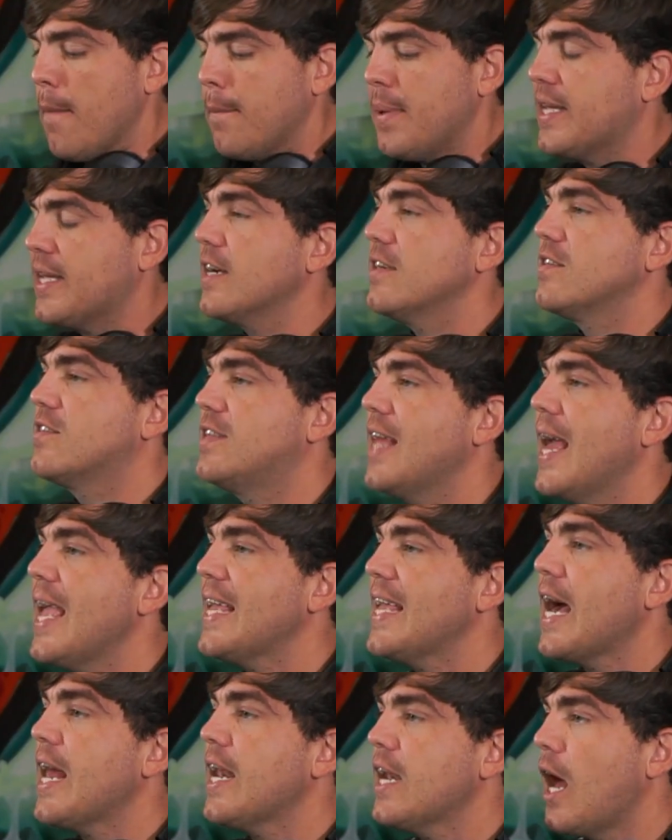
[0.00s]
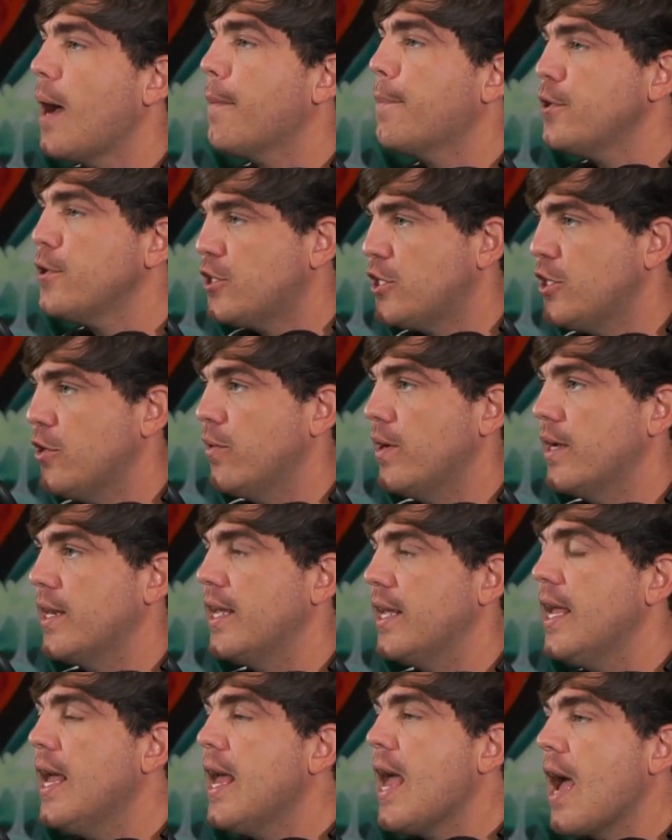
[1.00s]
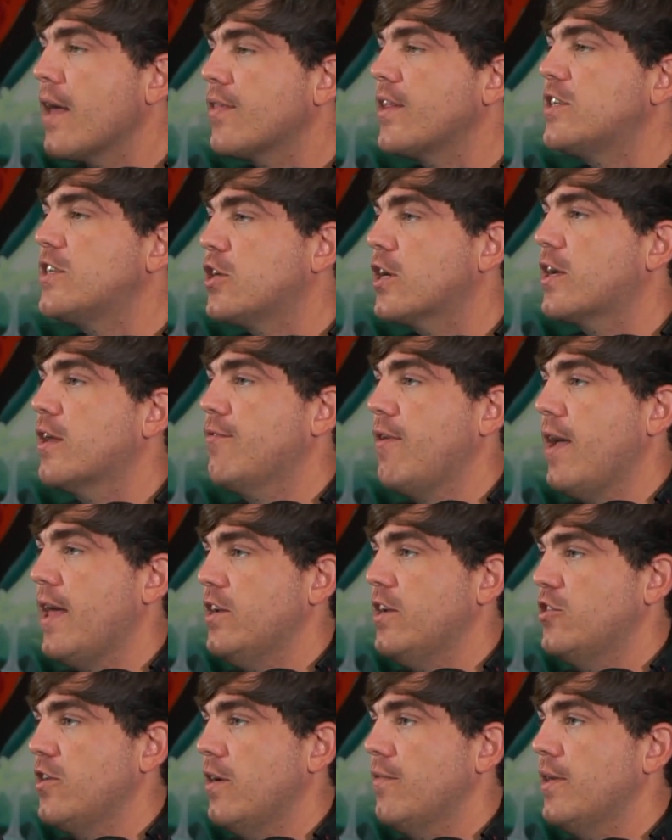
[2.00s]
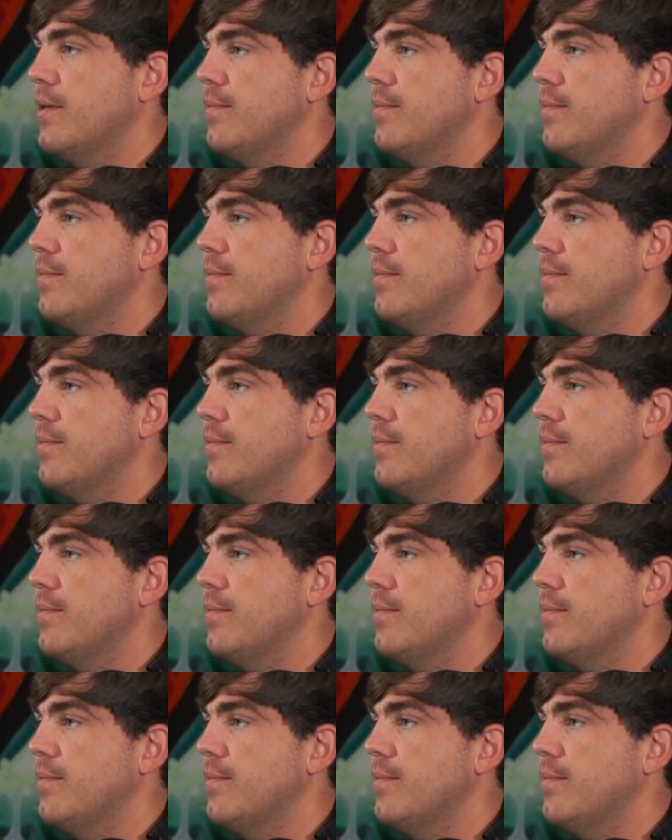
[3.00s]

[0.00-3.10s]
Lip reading: because they got an opportunity and they took advantage of it.